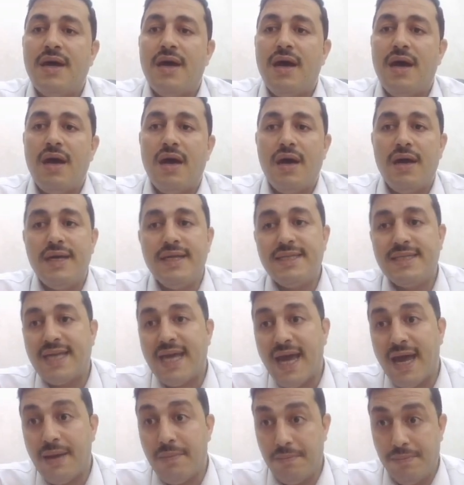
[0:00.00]
It
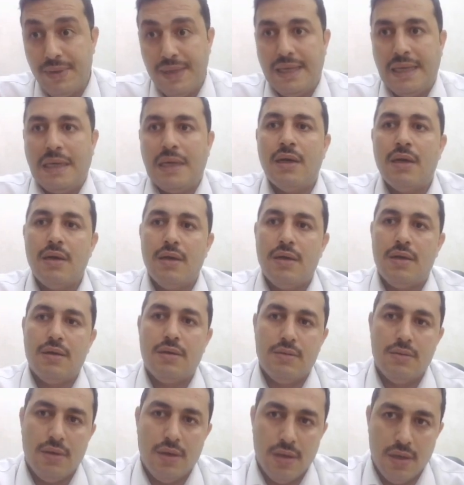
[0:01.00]
can be
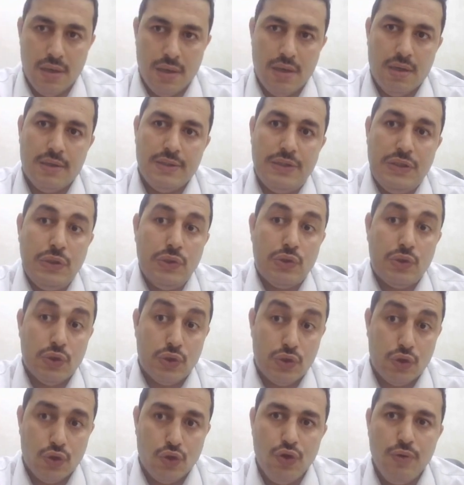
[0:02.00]
due
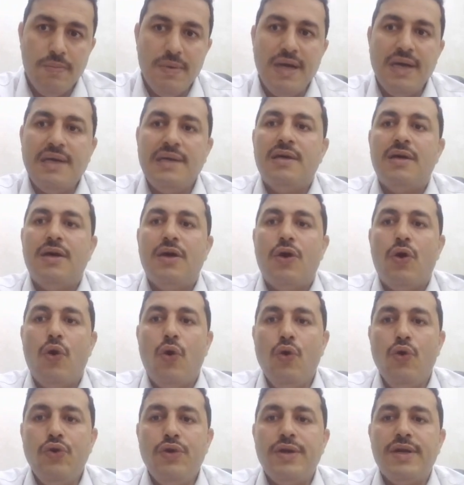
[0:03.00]
to trauma
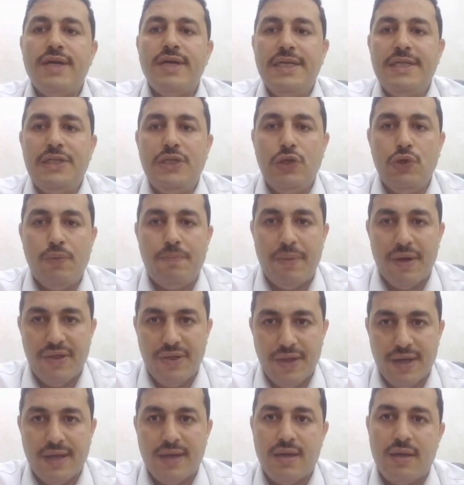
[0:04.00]
or
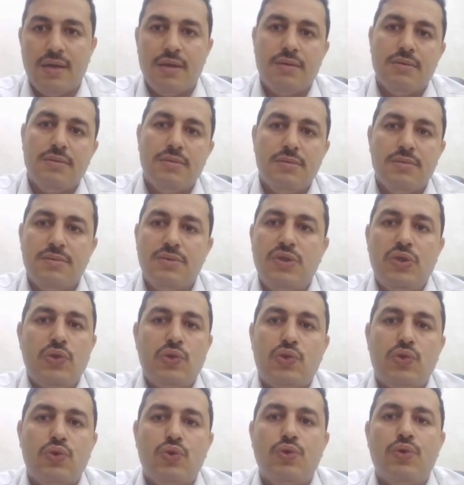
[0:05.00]
idiopathic,
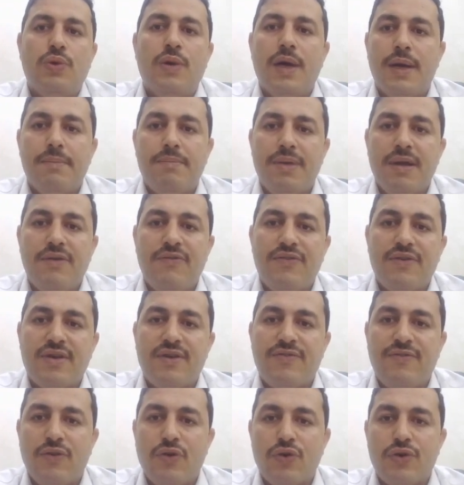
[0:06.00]
due to
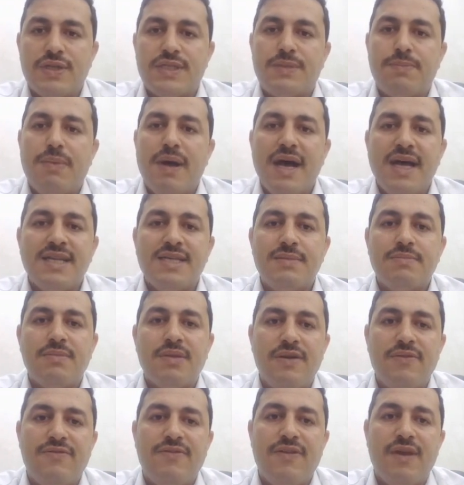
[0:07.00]
pelvic floor
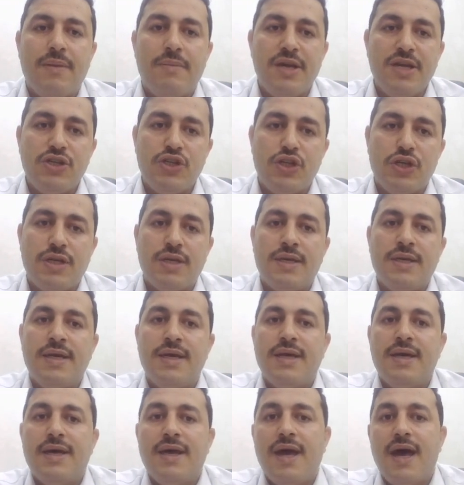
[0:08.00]
spasm, inflammation,
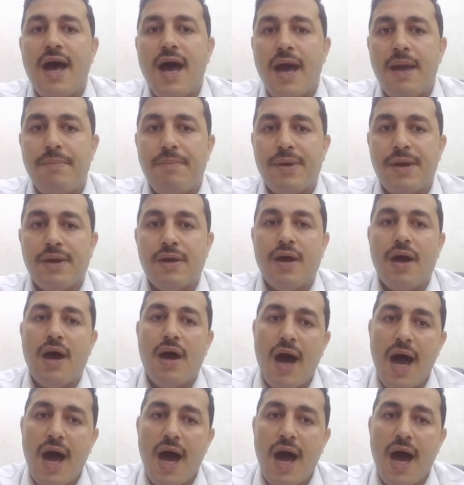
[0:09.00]
hyper